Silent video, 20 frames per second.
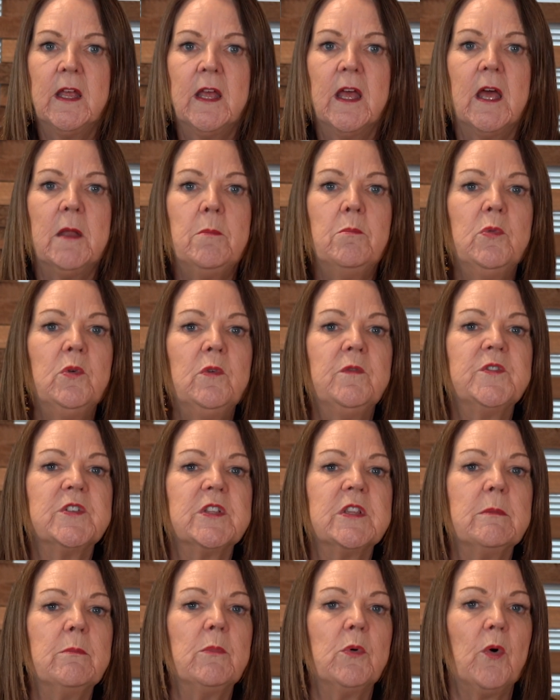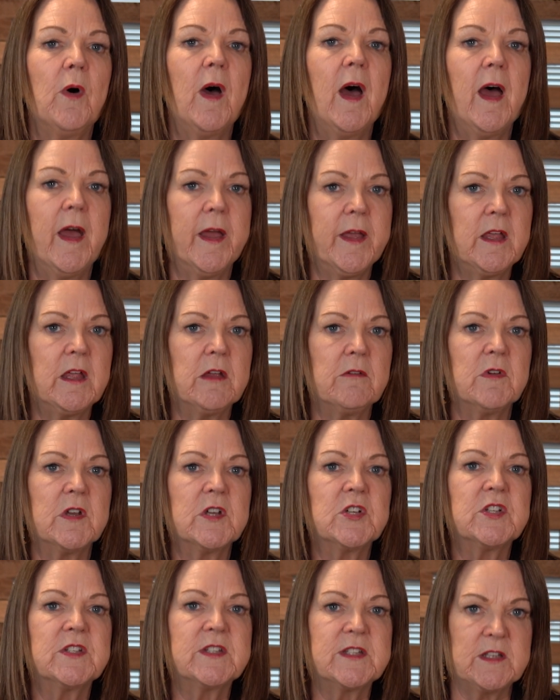and moved to the more
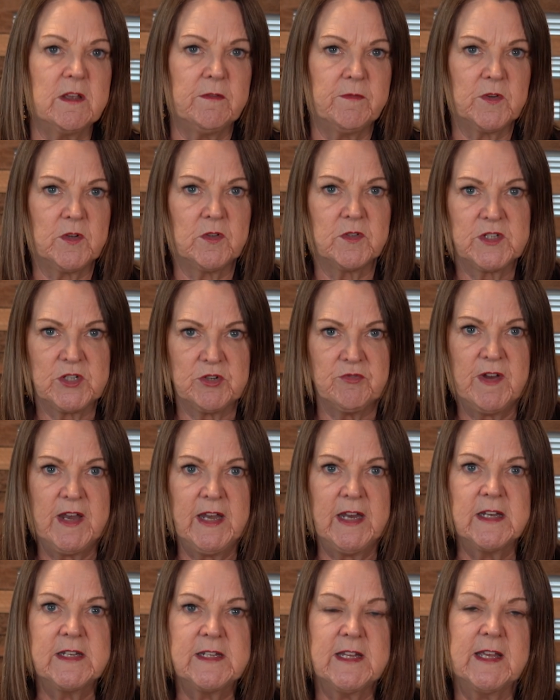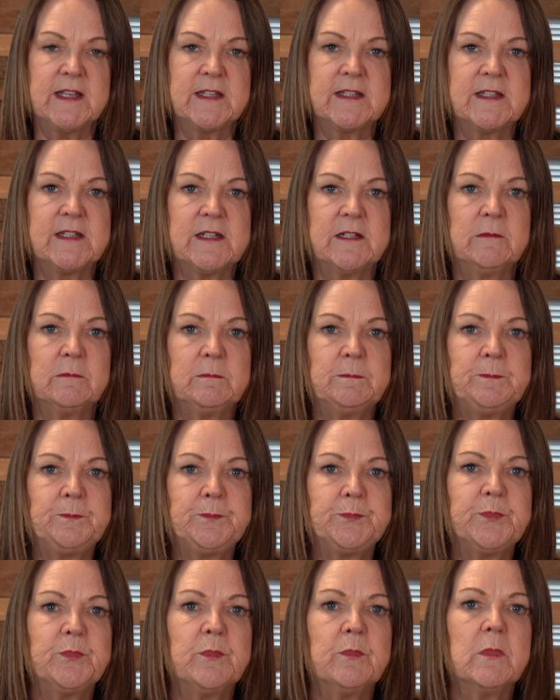accurate cervical screening test.
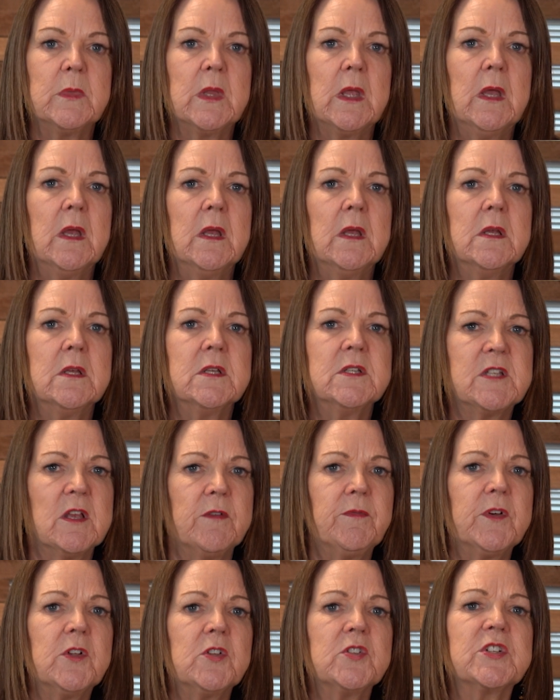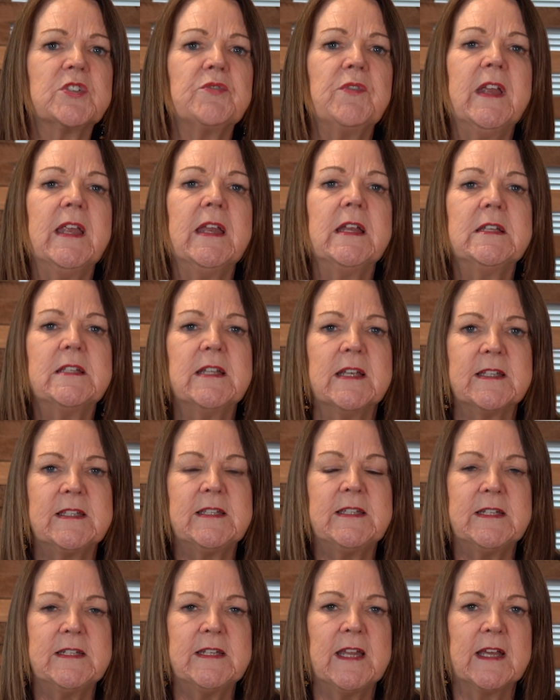Cervical screening
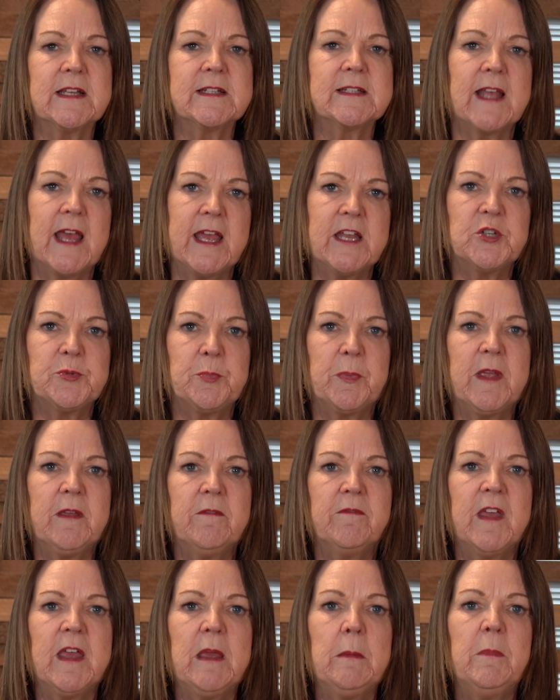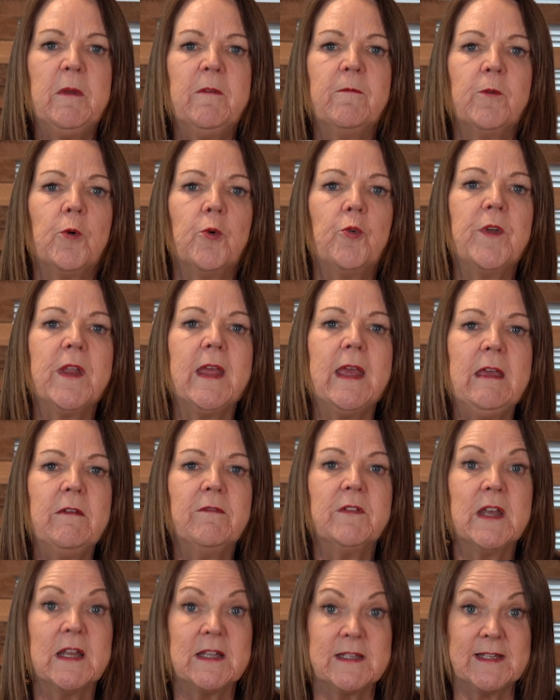test detects HPV before it
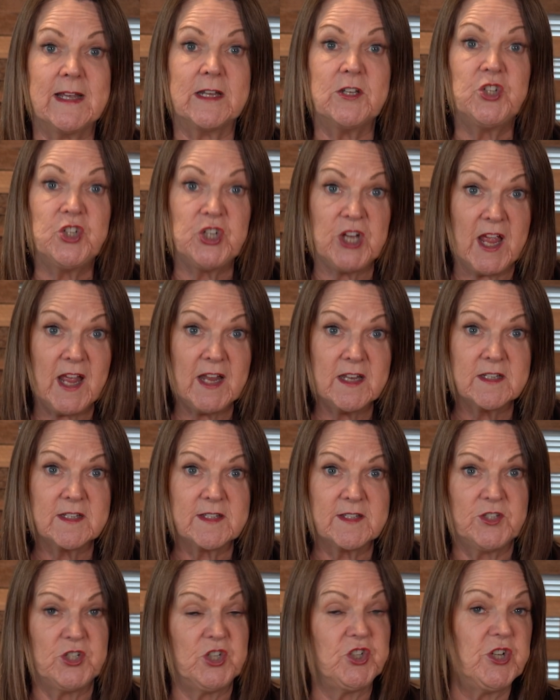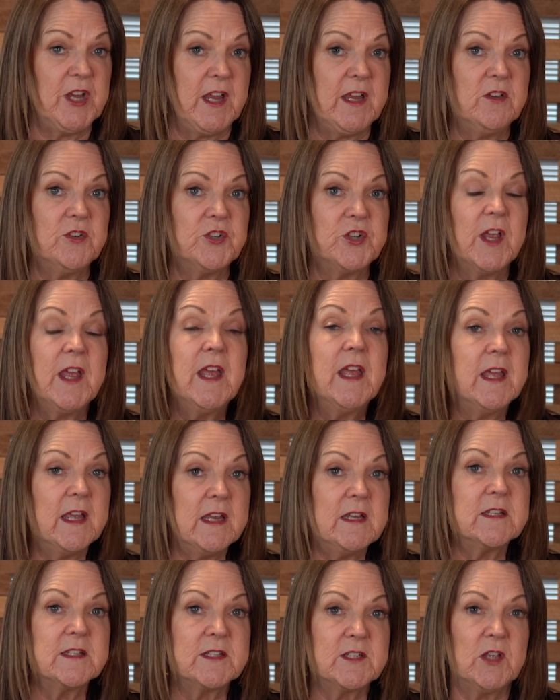even has had chance to change
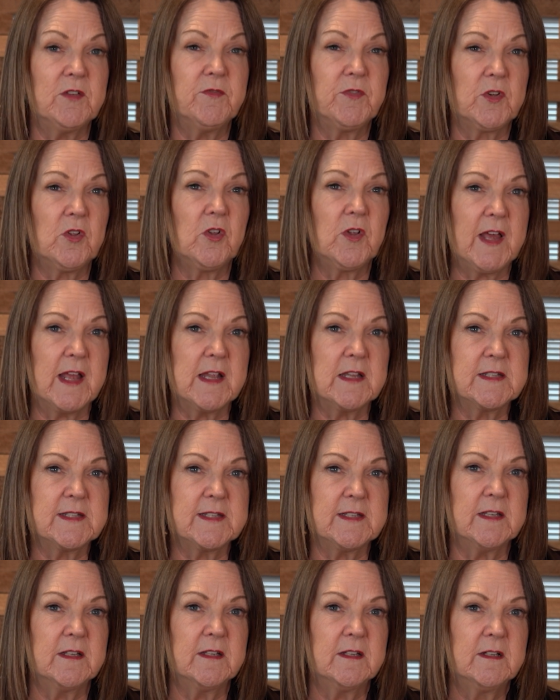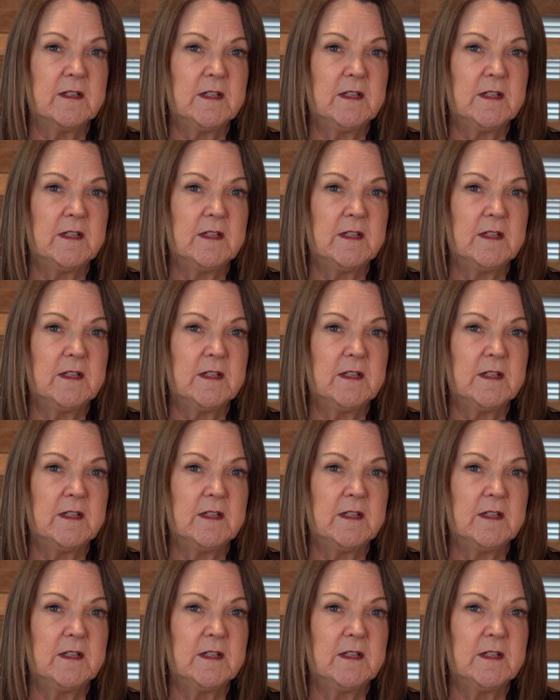into cervical cancer.